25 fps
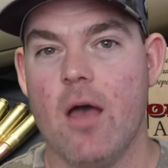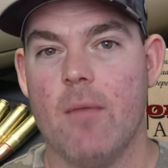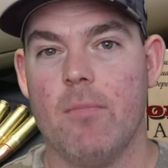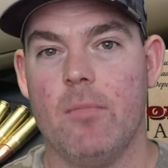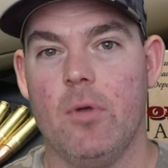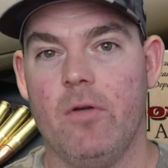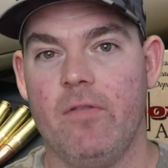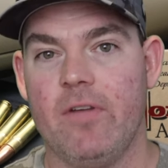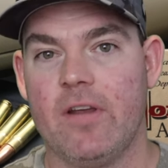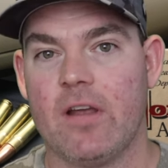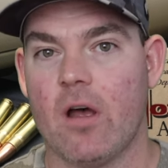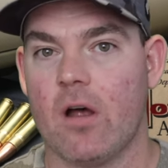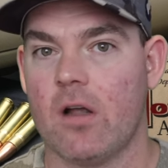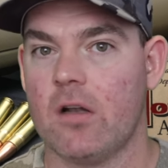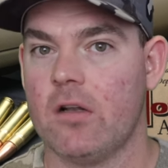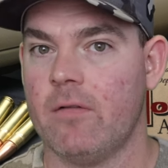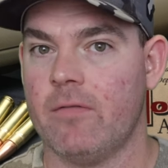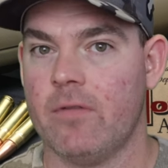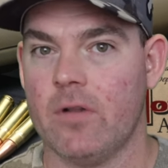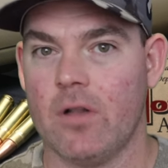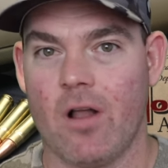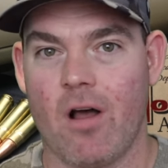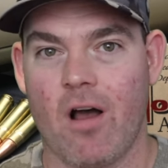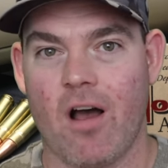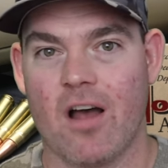Moving on to
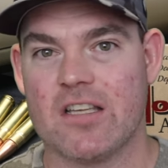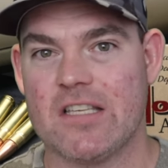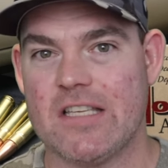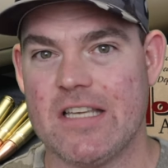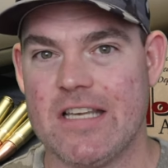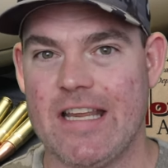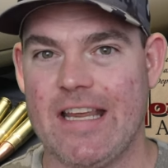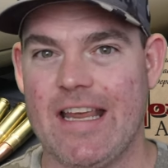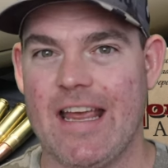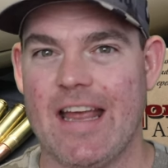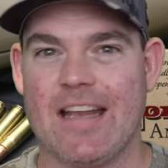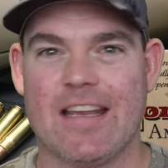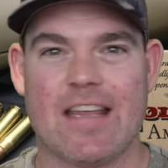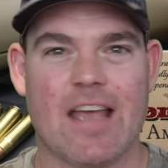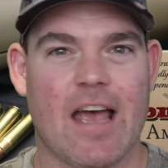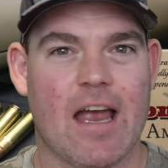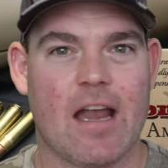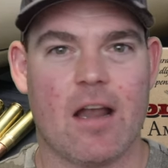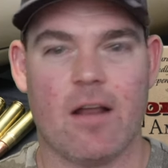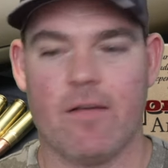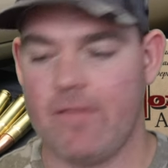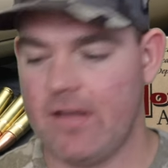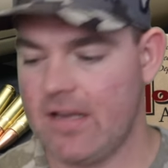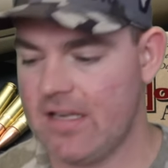velocity, it kind of